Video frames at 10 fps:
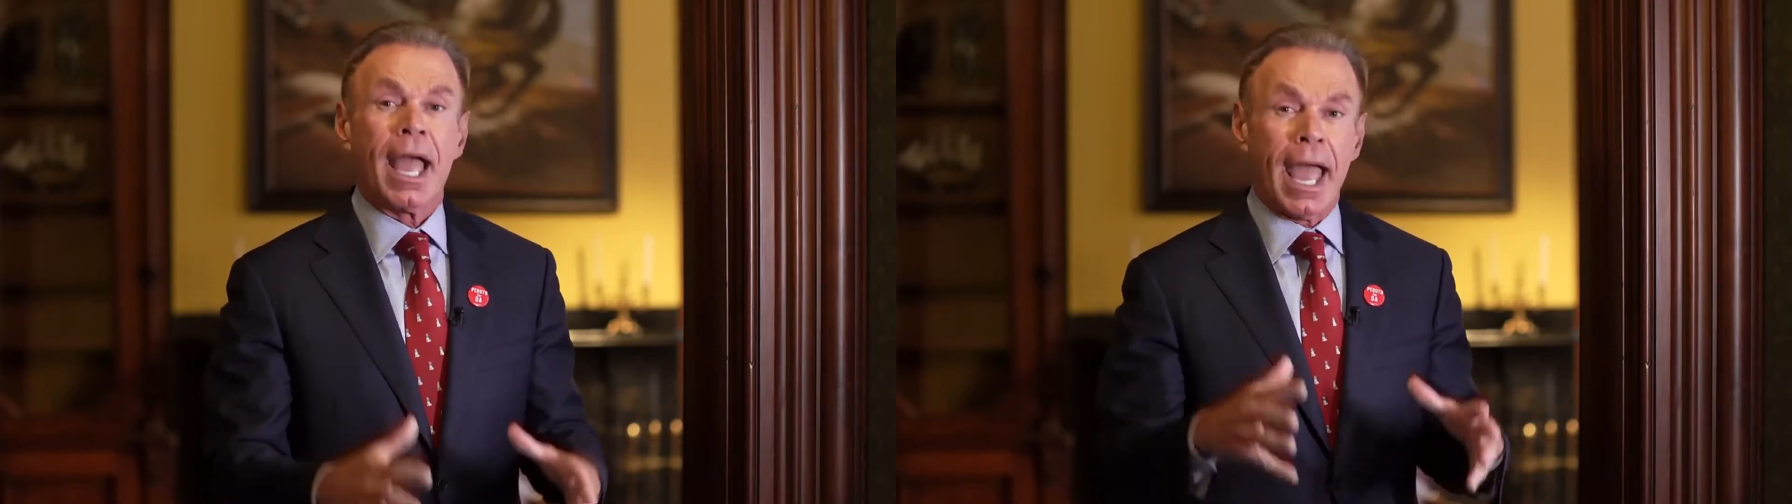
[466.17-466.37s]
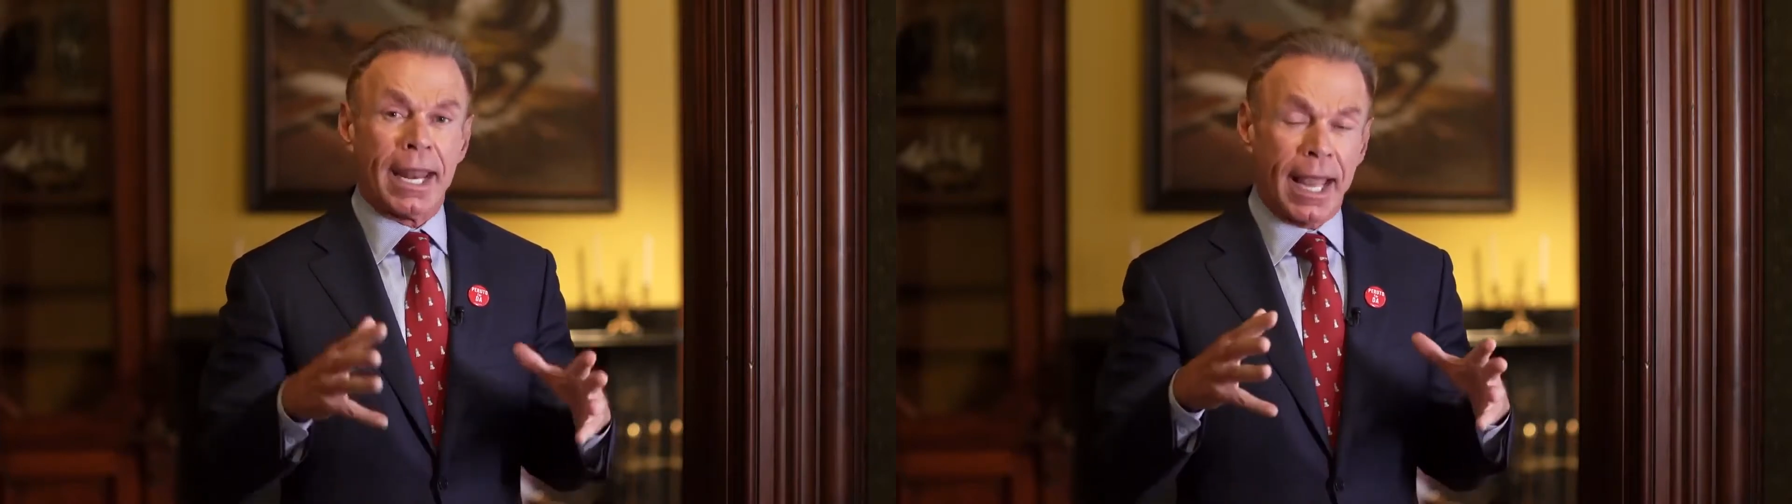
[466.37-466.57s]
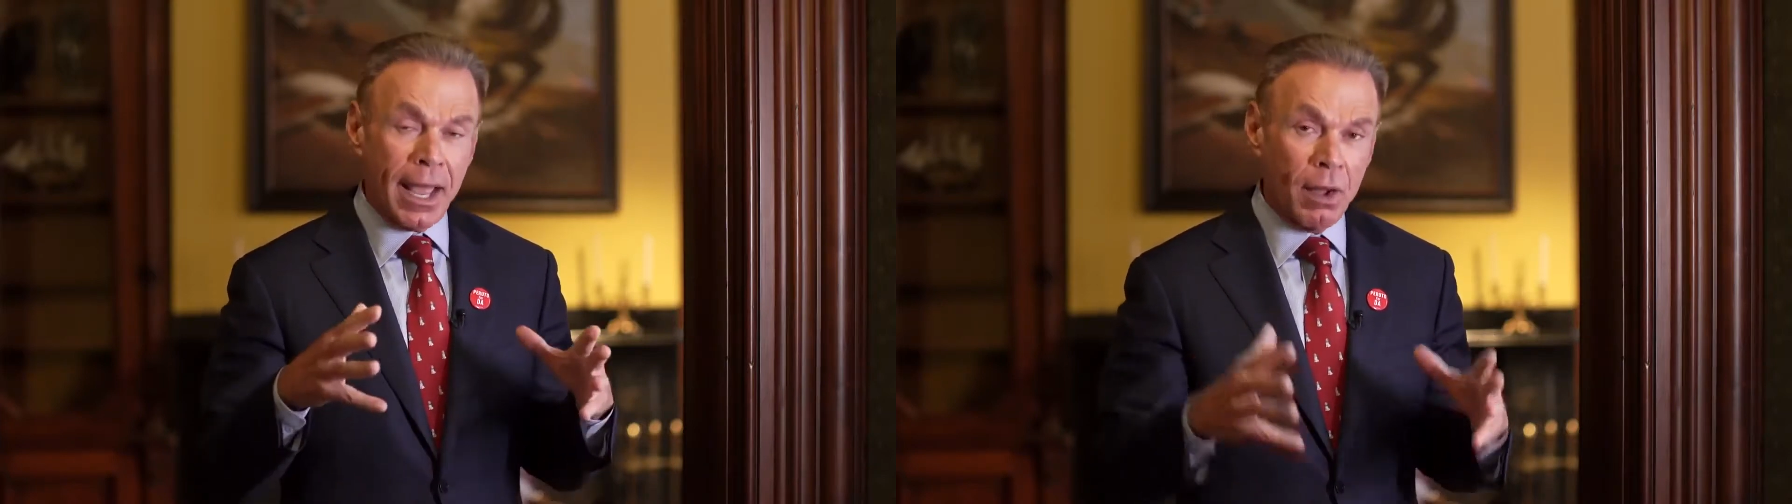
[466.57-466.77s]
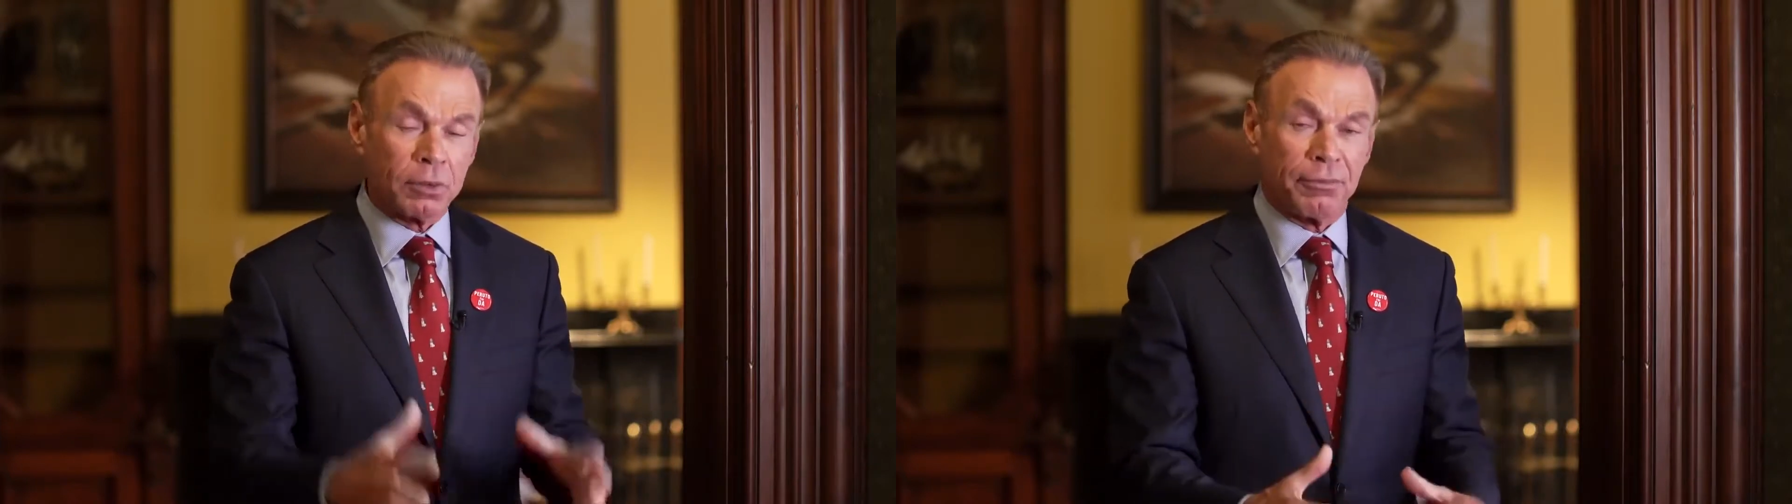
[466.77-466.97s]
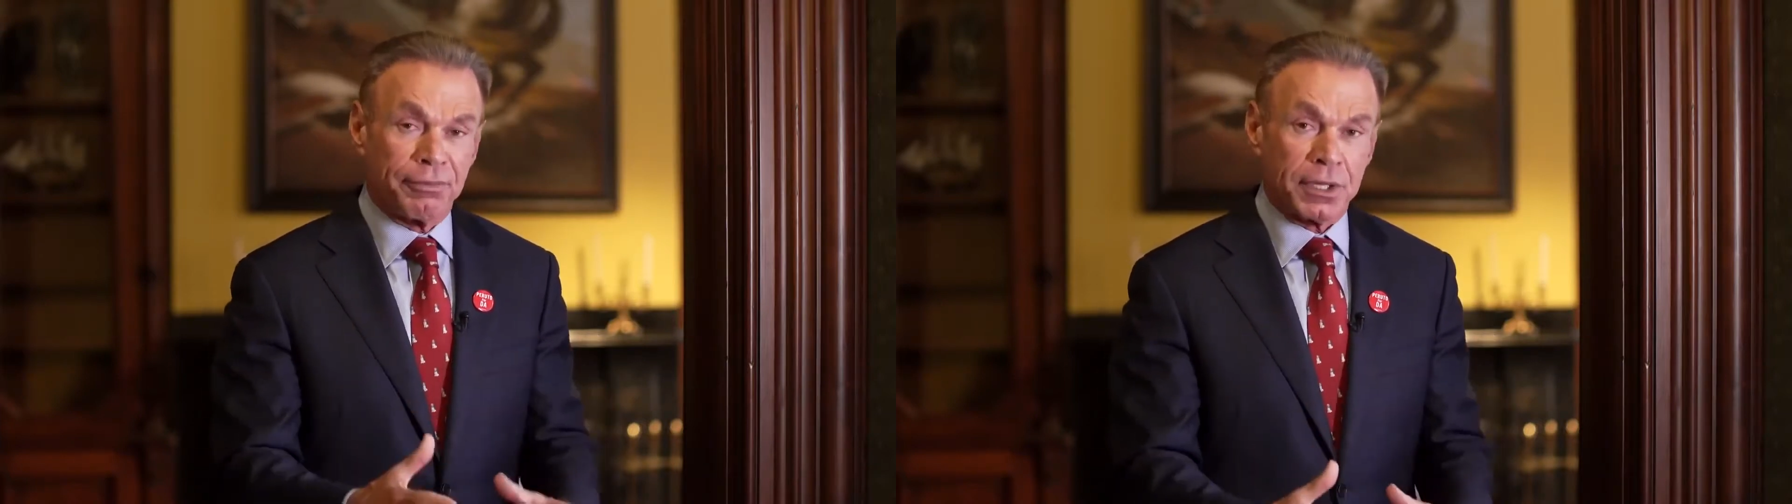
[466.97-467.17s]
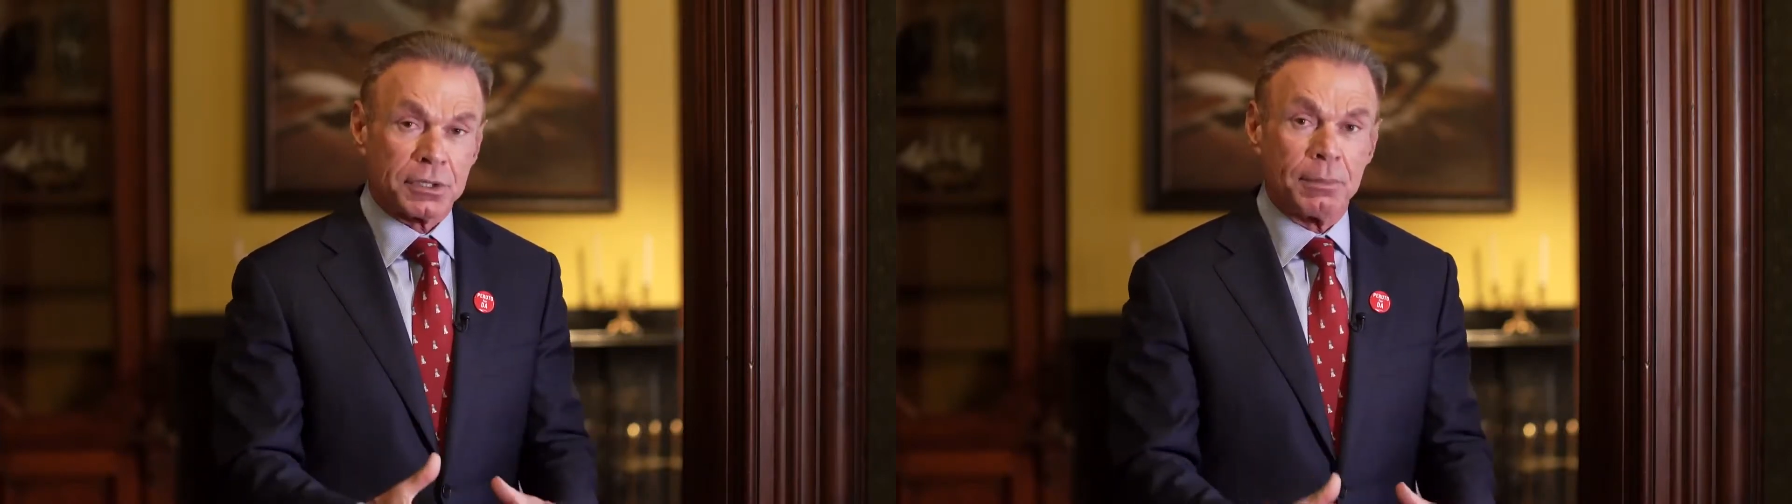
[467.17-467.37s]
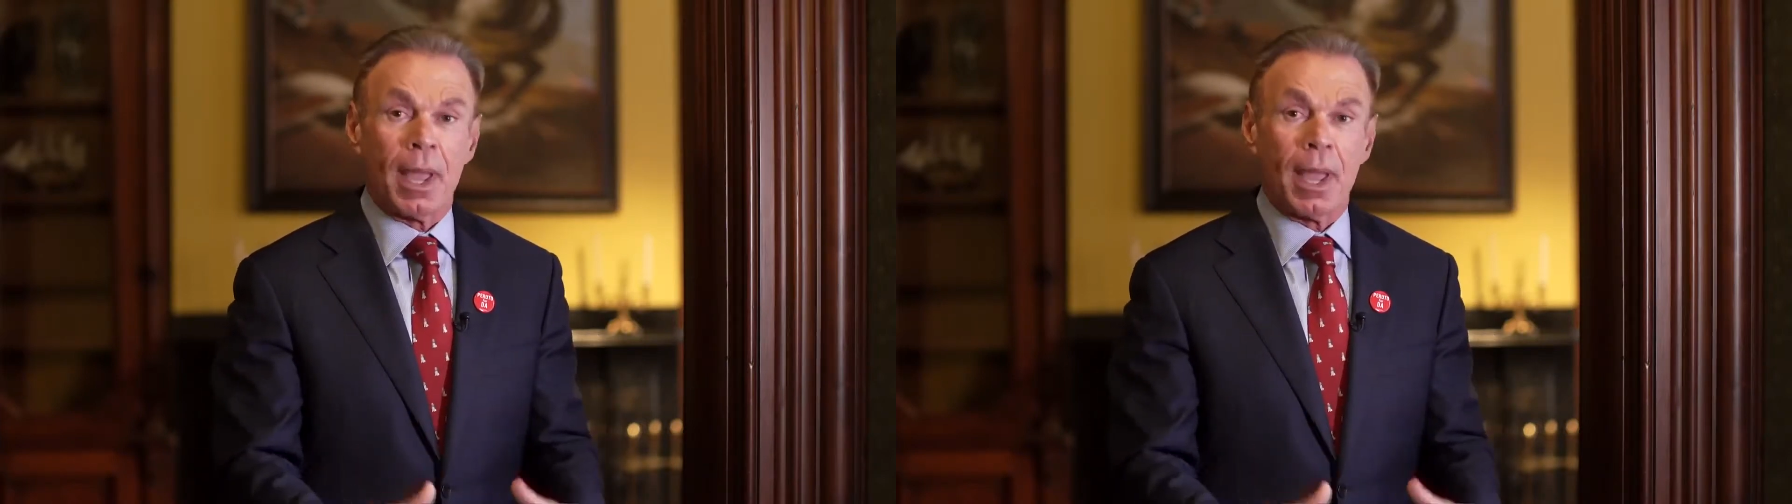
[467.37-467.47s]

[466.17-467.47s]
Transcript: and how to fix them